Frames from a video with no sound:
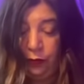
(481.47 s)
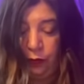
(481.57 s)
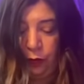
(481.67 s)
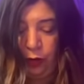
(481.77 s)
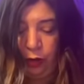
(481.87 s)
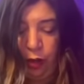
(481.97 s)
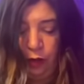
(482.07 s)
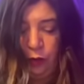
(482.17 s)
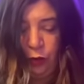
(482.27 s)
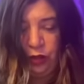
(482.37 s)
for a lot
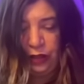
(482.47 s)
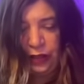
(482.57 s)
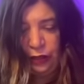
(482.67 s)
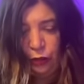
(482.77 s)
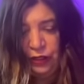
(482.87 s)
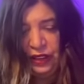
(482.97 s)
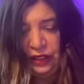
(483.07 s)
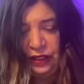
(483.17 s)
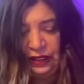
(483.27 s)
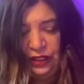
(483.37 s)
of you, that there is a
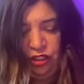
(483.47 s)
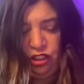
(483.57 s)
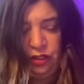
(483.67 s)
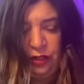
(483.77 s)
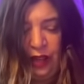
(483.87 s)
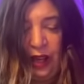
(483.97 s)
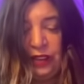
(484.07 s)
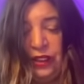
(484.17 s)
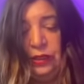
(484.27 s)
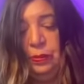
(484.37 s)
decision that
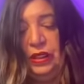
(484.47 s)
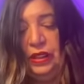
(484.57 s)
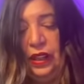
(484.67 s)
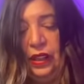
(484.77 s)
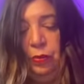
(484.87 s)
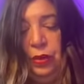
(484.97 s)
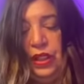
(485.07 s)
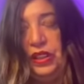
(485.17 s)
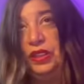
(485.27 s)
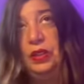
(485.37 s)
has to be taking
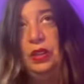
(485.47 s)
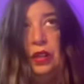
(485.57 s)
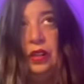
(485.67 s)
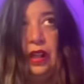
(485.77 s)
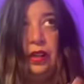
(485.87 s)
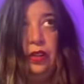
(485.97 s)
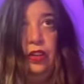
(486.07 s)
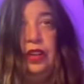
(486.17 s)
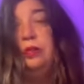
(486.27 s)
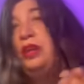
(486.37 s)
place. Like
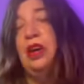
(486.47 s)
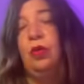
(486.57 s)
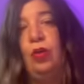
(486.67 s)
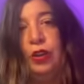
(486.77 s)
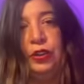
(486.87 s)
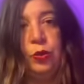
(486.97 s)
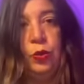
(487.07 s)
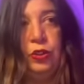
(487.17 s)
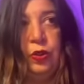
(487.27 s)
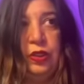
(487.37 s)
you're going to be at
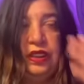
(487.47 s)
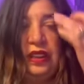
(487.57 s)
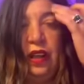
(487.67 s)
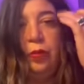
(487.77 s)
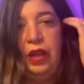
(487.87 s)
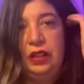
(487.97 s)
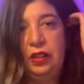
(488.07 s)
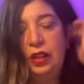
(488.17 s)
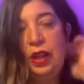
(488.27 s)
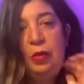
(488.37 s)
crossroads or a
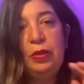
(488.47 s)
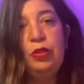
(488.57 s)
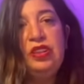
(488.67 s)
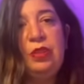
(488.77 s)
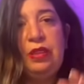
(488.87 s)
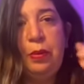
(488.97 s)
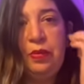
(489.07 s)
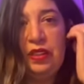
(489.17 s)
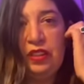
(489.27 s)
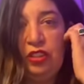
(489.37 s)
stalemate. But there is some type
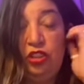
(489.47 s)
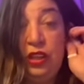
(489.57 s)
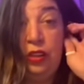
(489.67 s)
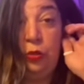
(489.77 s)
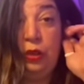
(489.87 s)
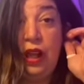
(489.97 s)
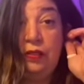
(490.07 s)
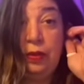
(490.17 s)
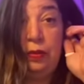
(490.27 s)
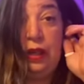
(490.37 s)
of decision that you will
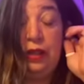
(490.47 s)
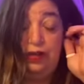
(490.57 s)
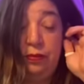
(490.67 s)
have to make.